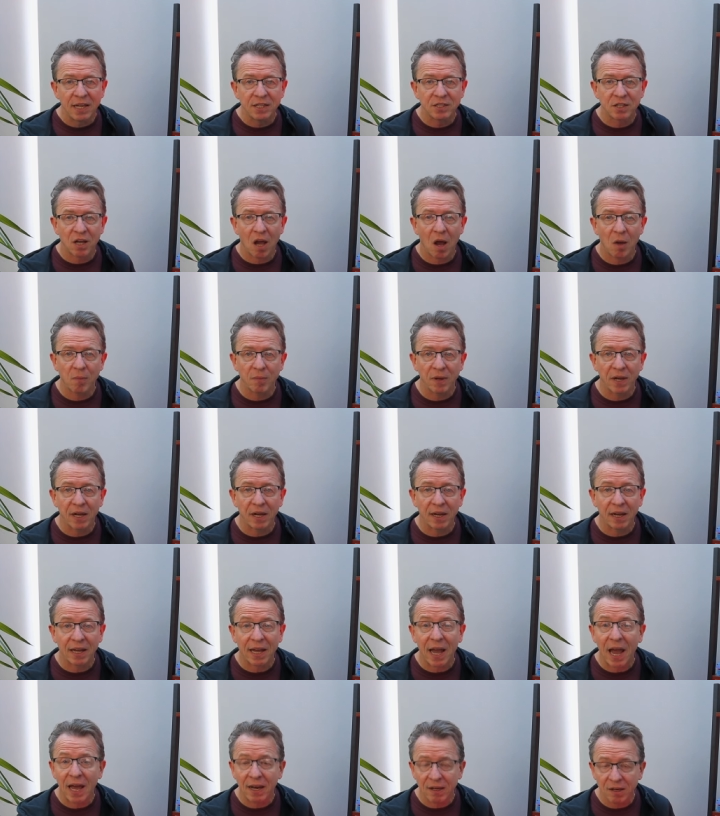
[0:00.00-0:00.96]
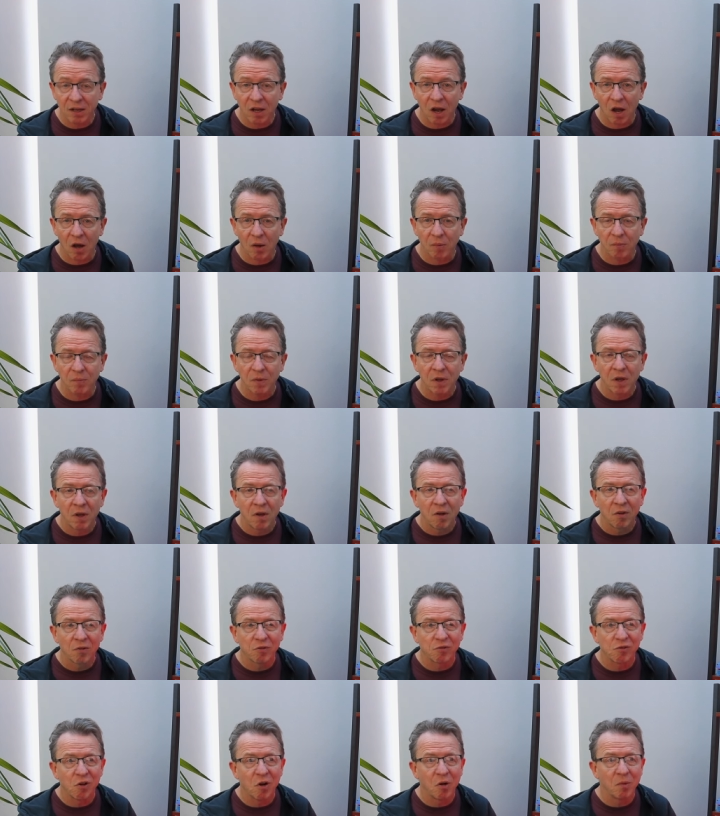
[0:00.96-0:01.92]
is coming, can come
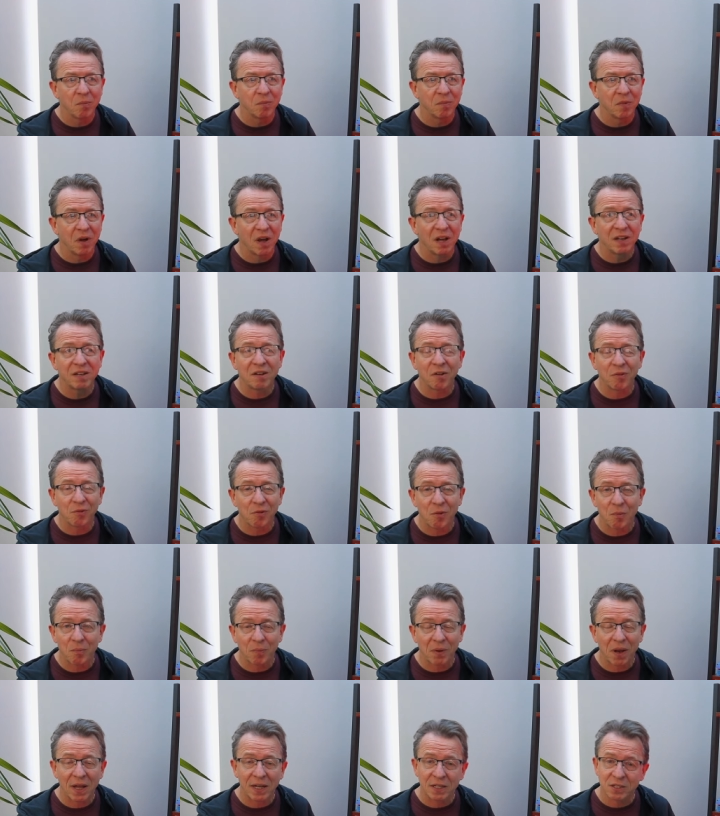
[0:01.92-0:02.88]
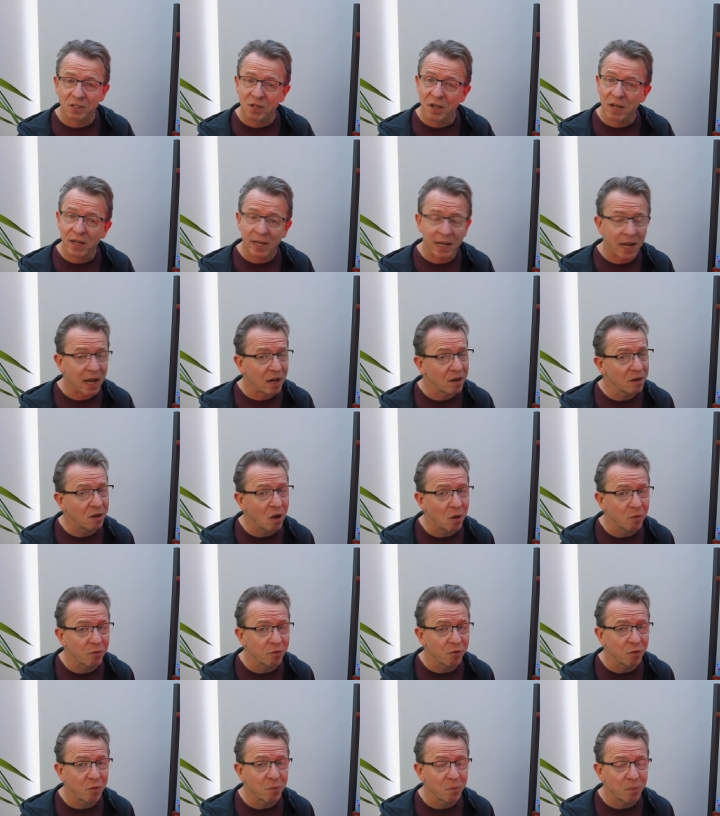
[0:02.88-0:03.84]
from a different place. So it can
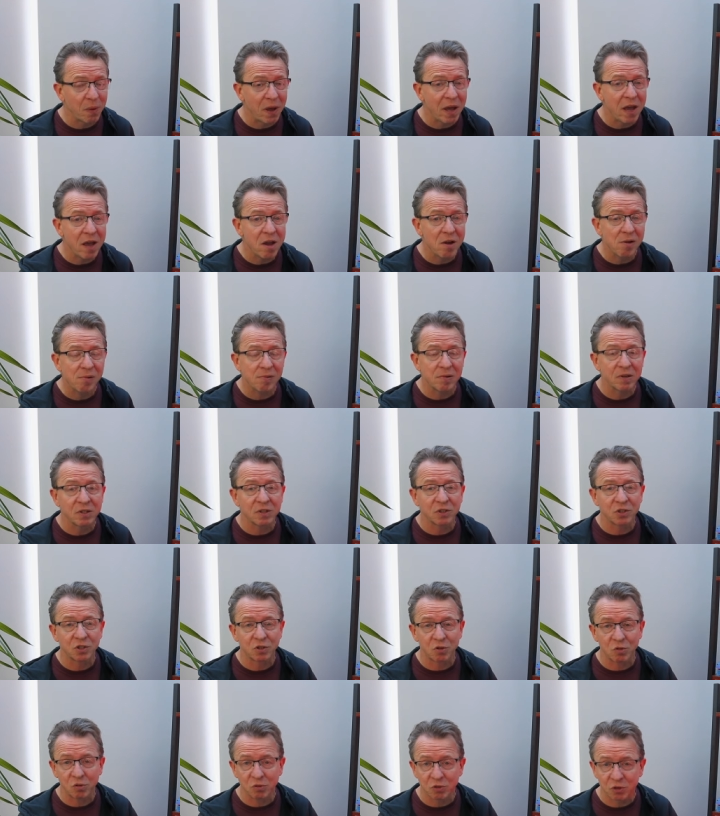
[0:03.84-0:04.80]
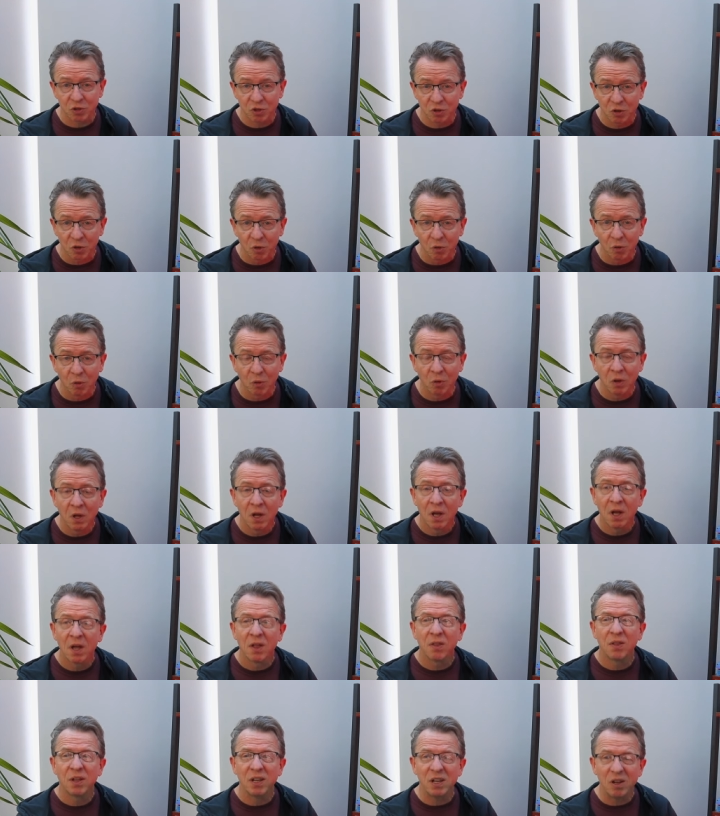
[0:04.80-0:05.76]
come from parents or school
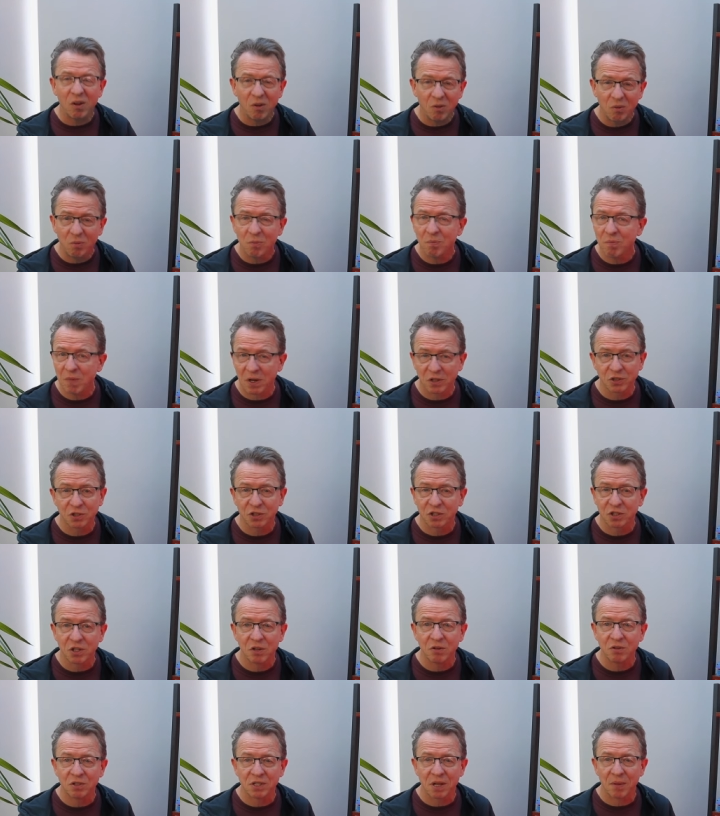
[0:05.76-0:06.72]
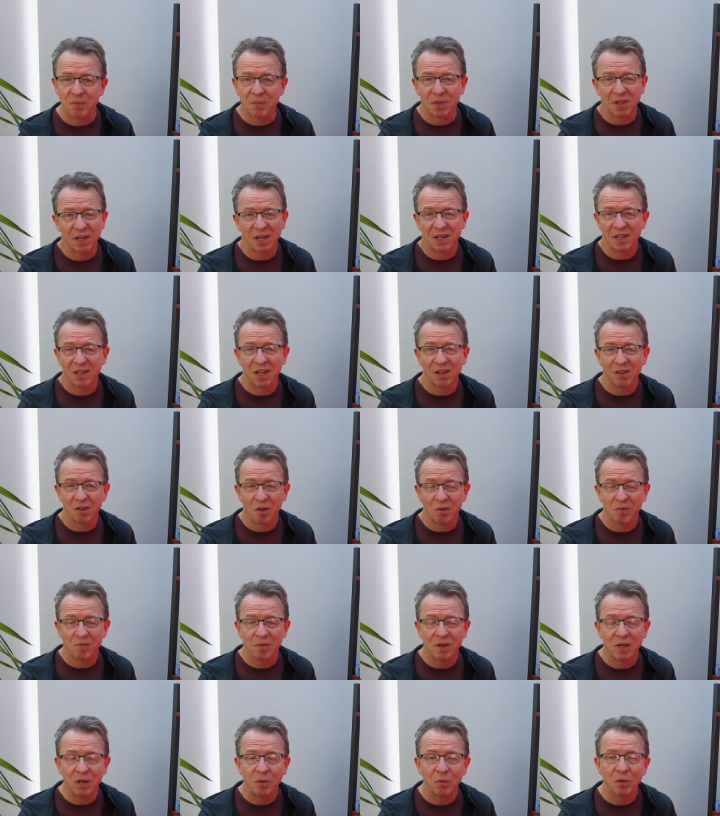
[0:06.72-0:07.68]
that you must do something and they
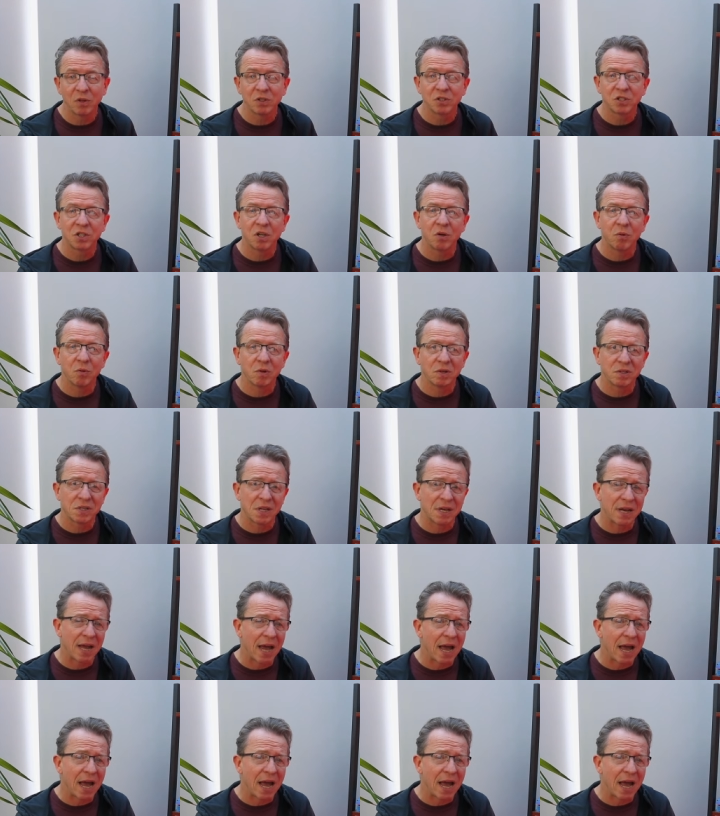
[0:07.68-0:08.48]
don't really want to. Whereas an